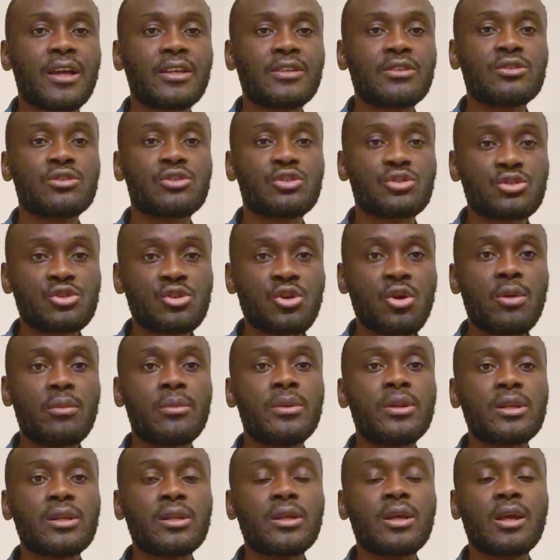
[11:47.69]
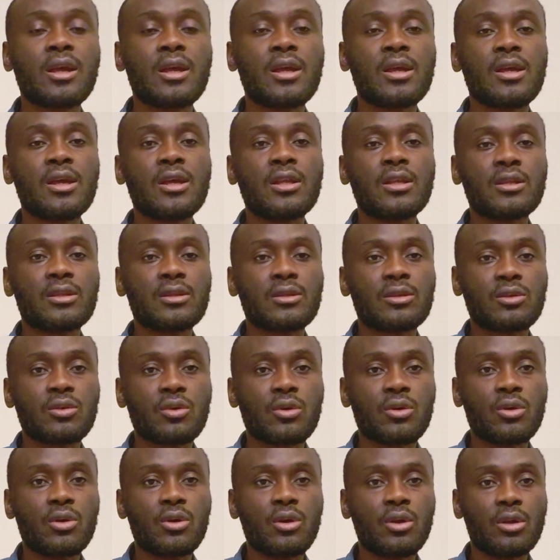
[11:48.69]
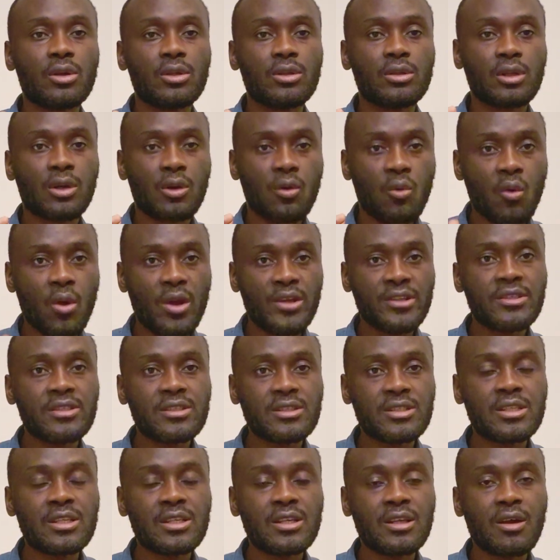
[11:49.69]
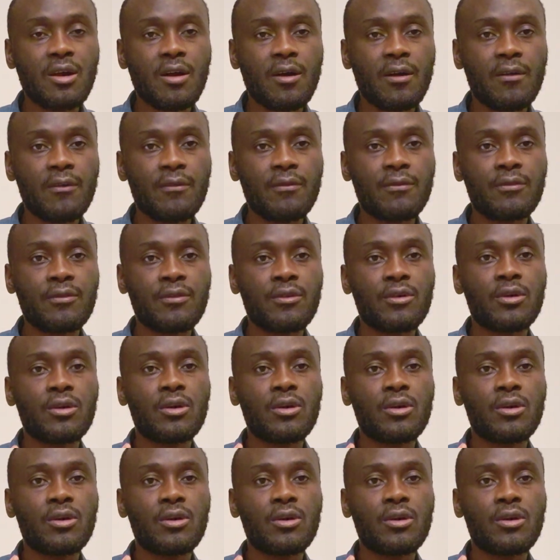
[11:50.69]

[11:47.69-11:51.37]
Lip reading: determine the quantity of